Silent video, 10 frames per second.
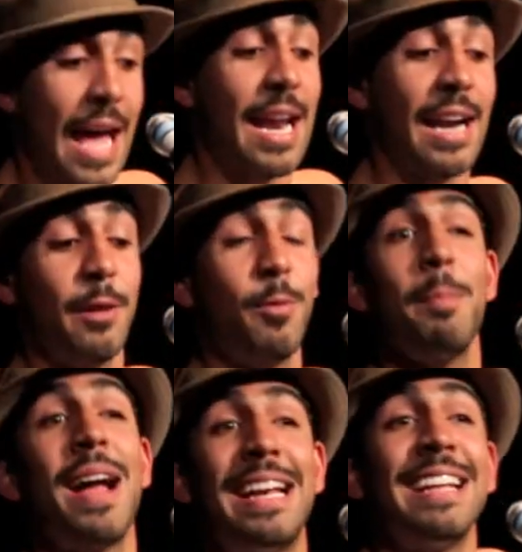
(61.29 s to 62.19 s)
and I have to wear
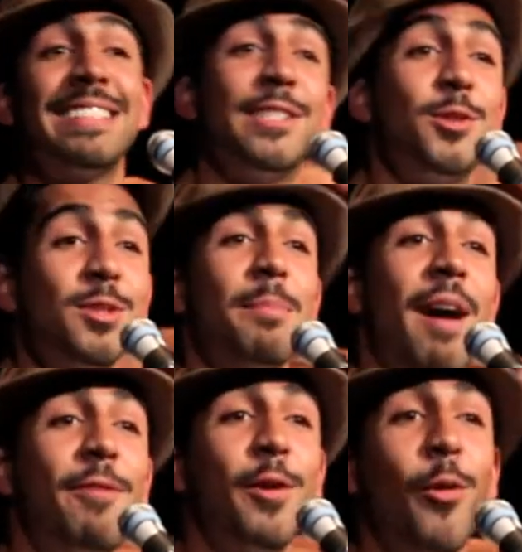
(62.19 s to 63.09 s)
my dancing shoes and
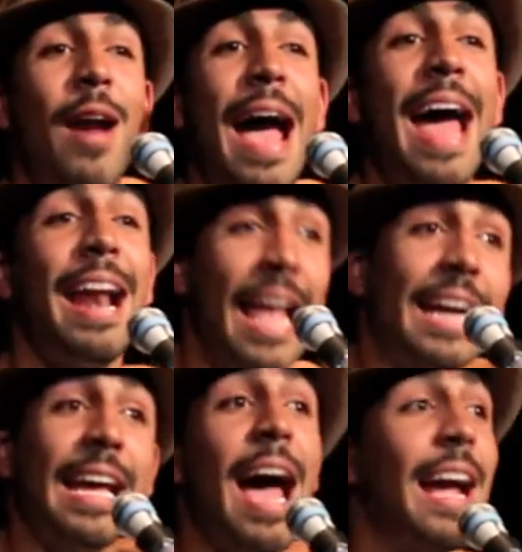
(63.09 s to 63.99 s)
my fedora hat.
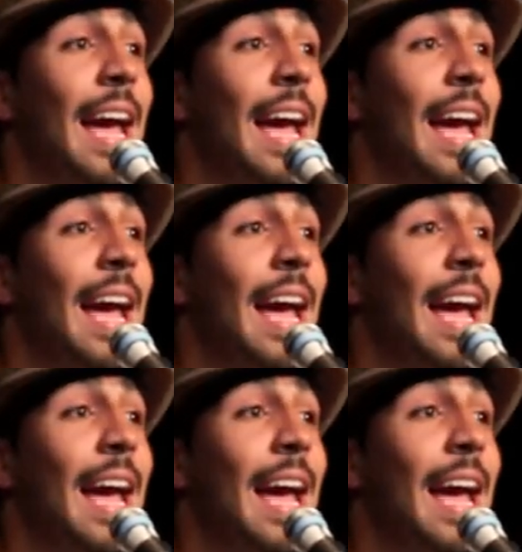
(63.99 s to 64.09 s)
Can I